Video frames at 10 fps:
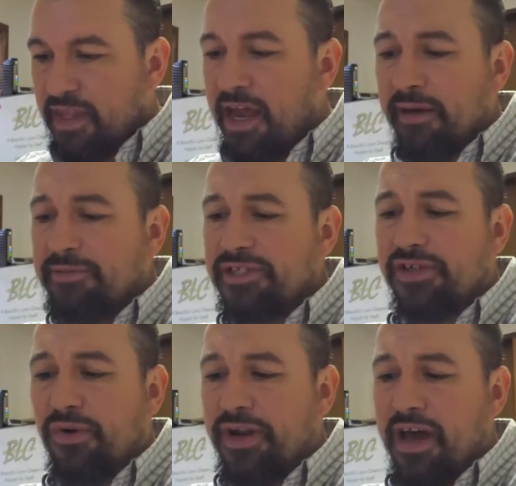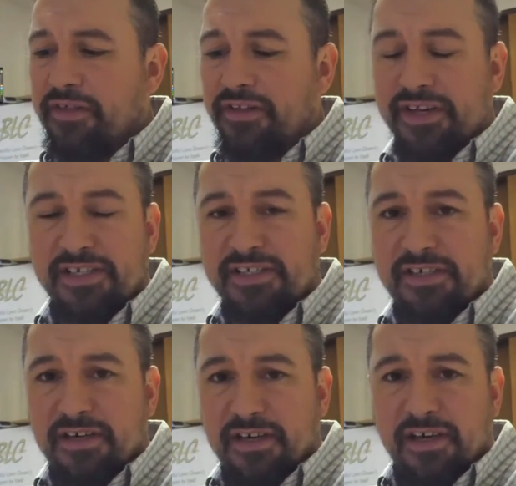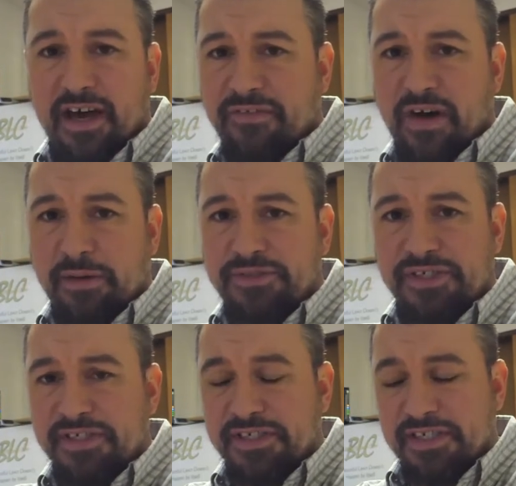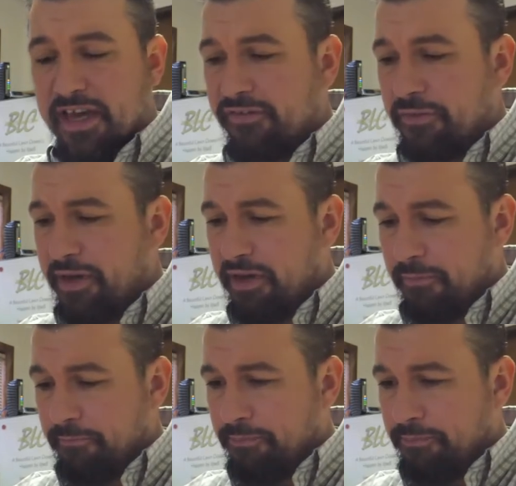And I'm just going down the list of options it's given me